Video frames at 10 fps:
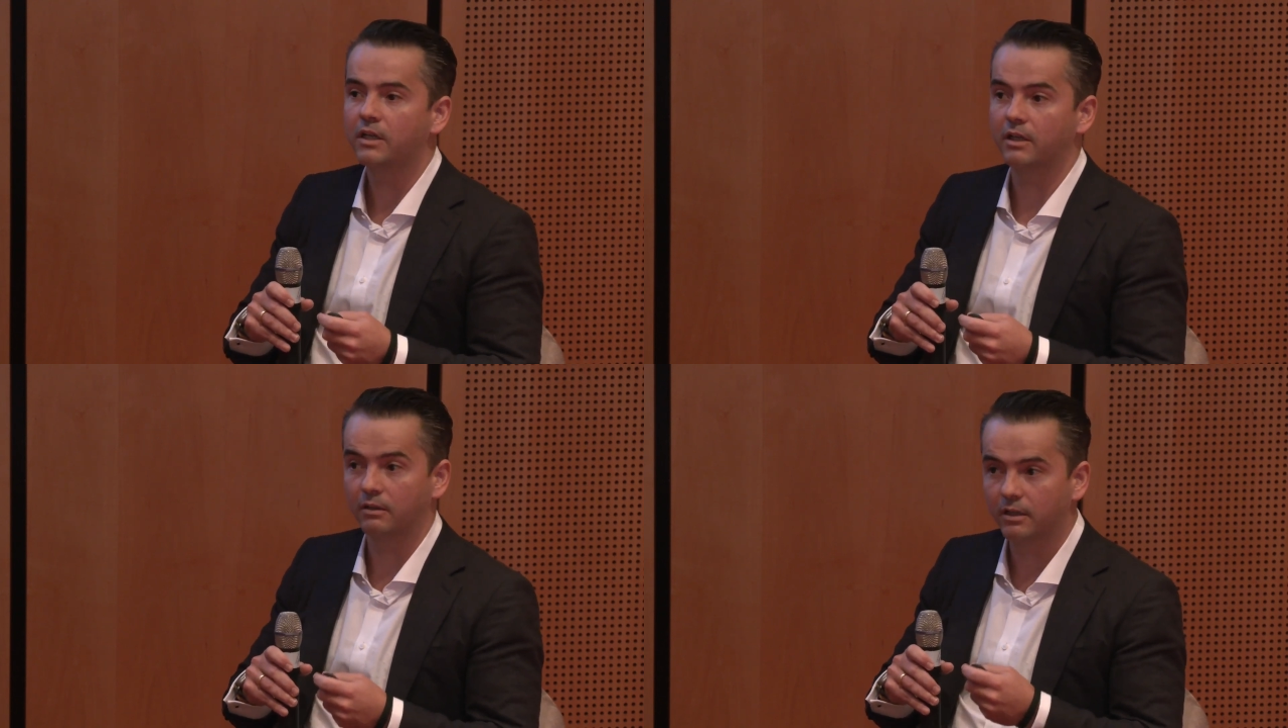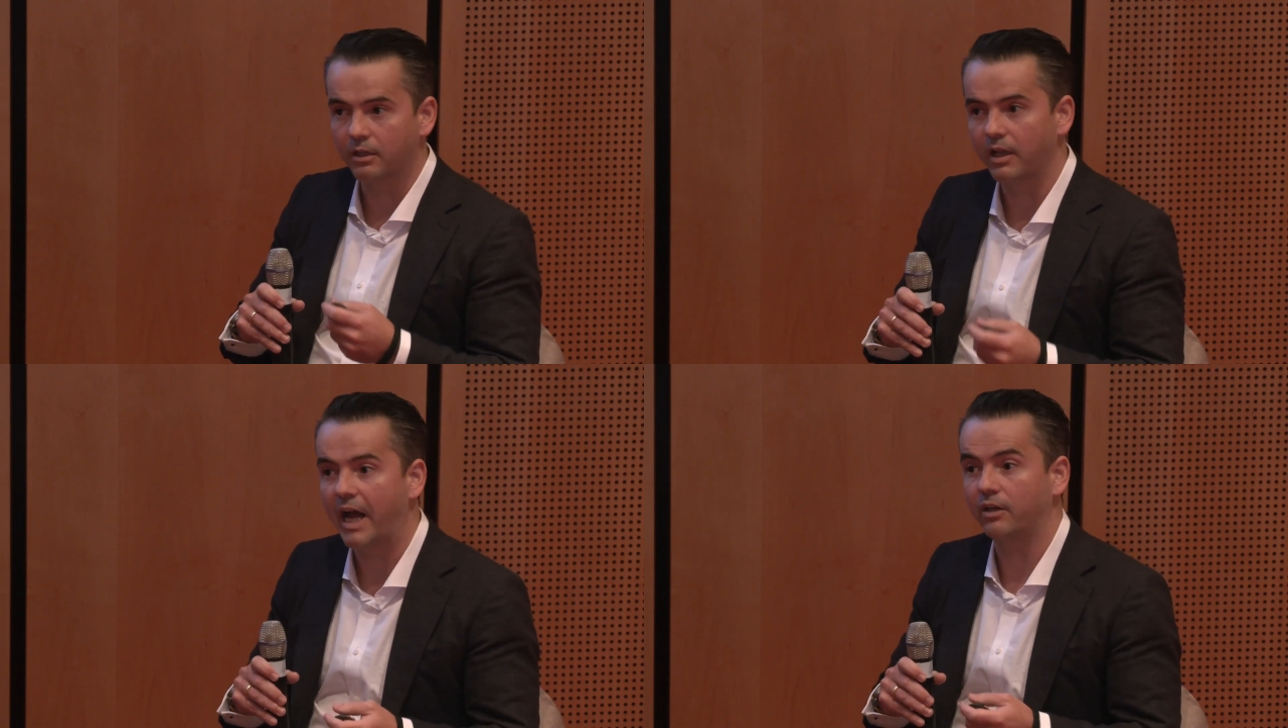the
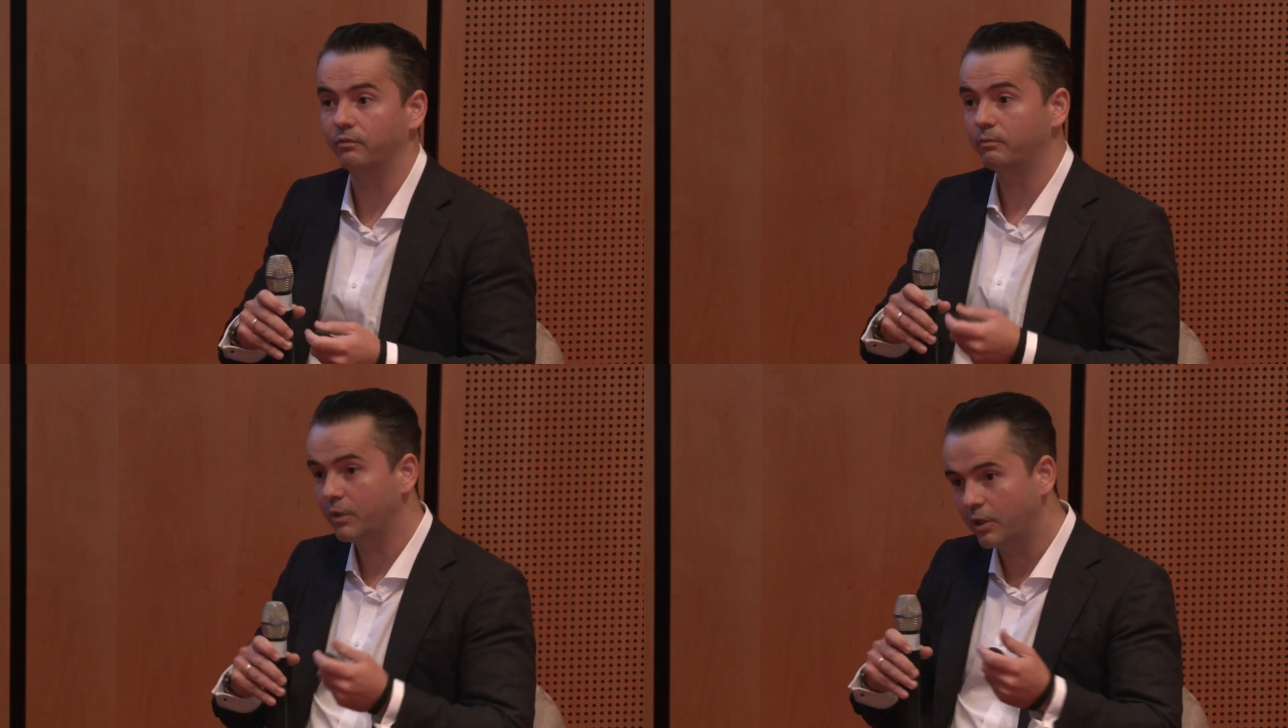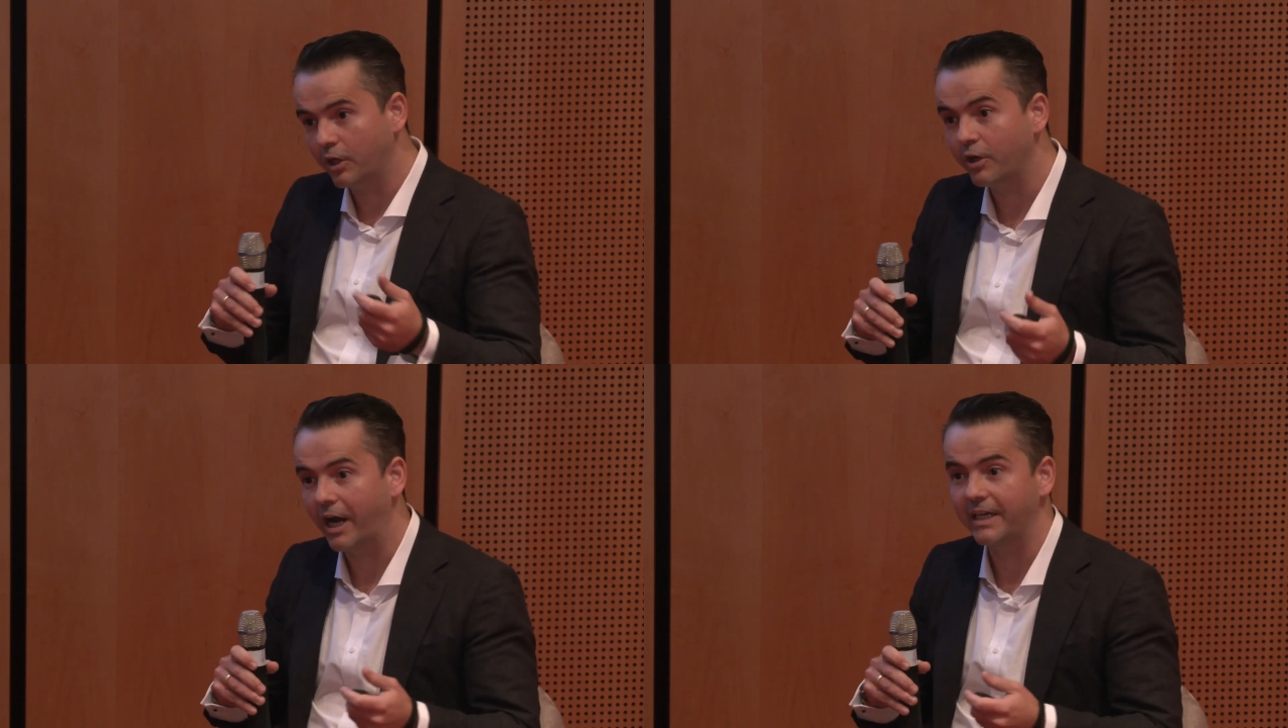lack of
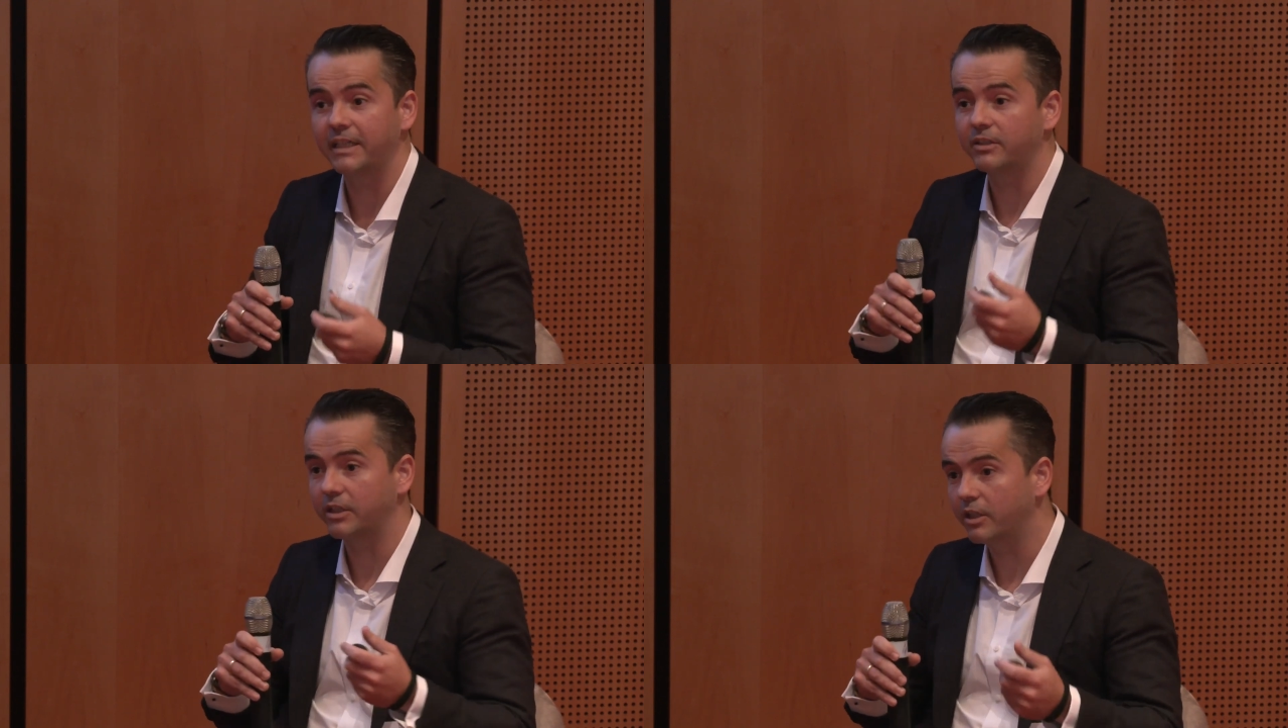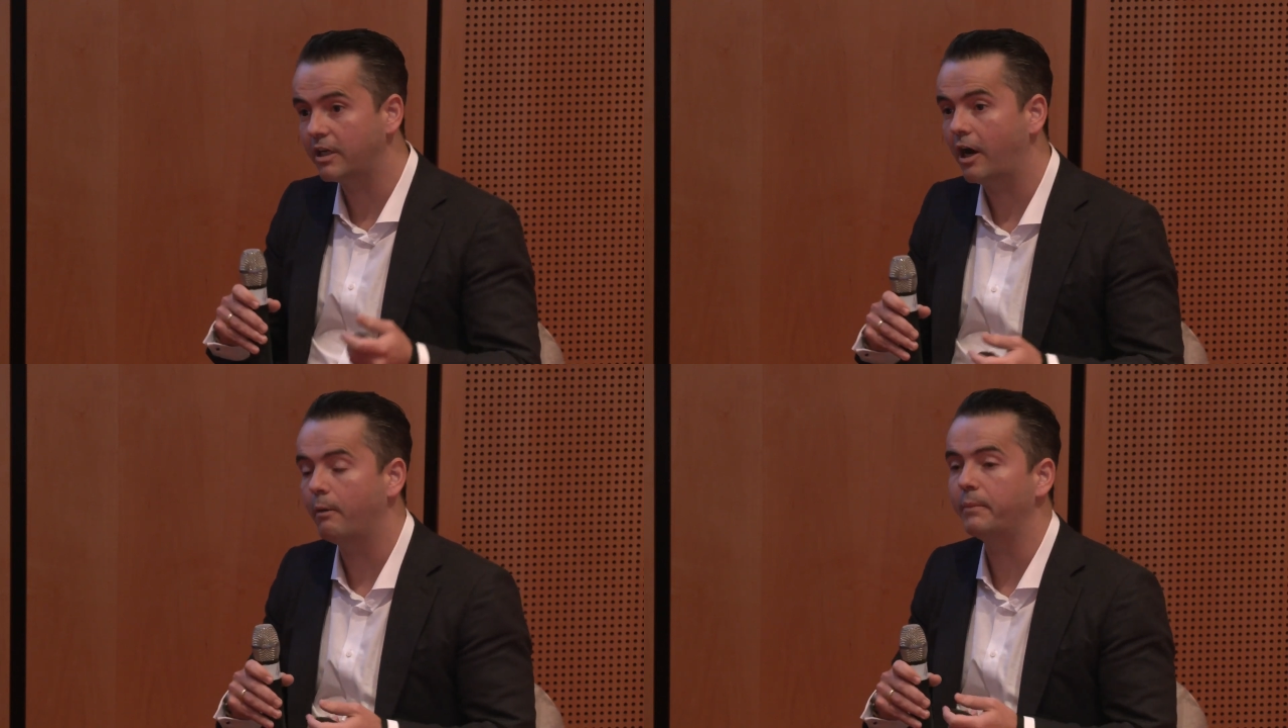good ideas and good
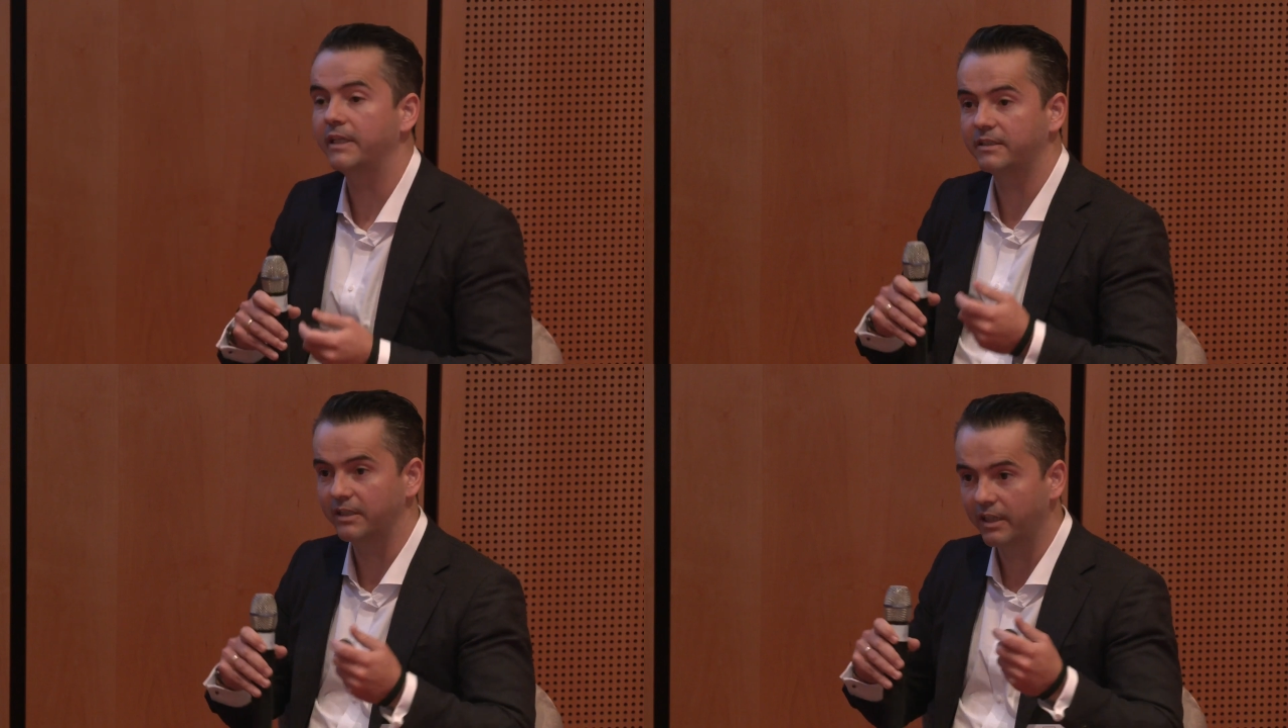companies and